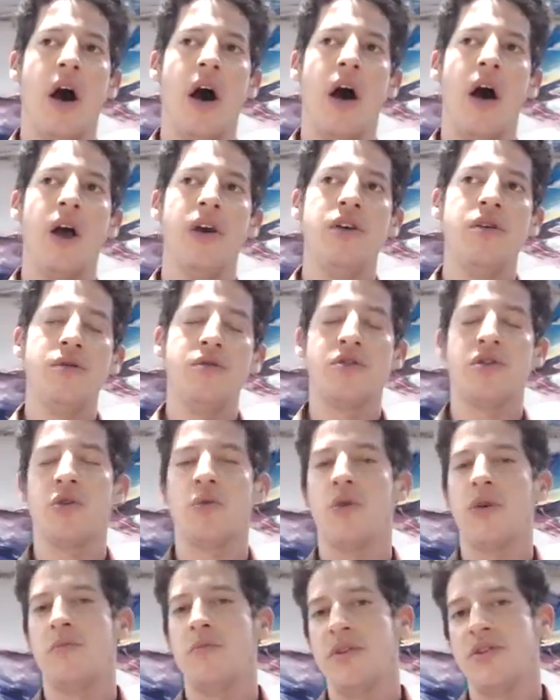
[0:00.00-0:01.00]
I use the
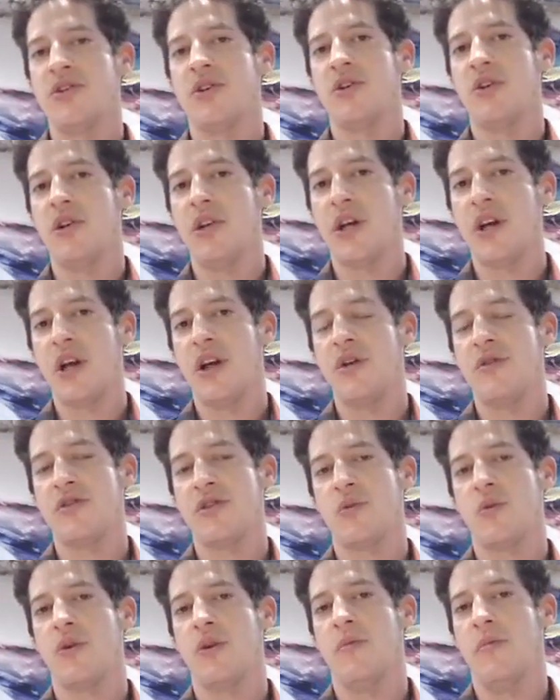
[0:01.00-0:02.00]
word mystical like I use
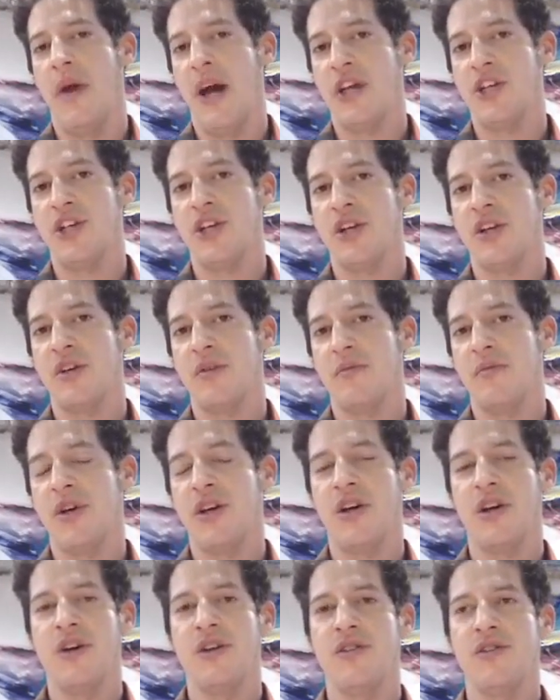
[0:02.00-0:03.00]
the word magic
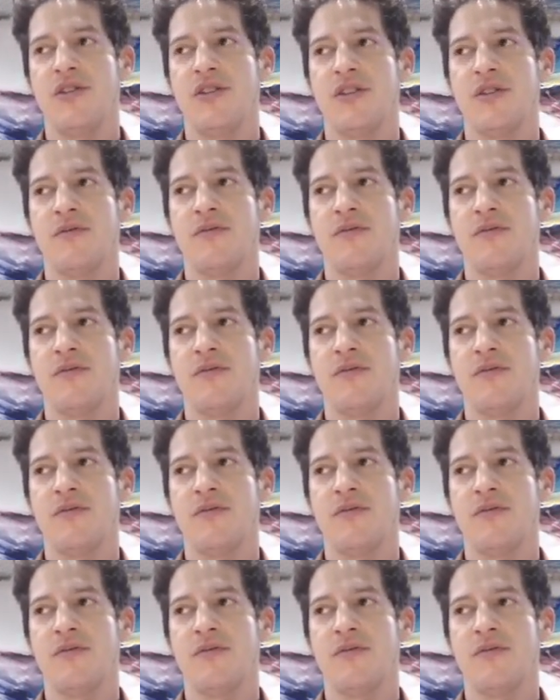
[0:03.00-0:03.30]
because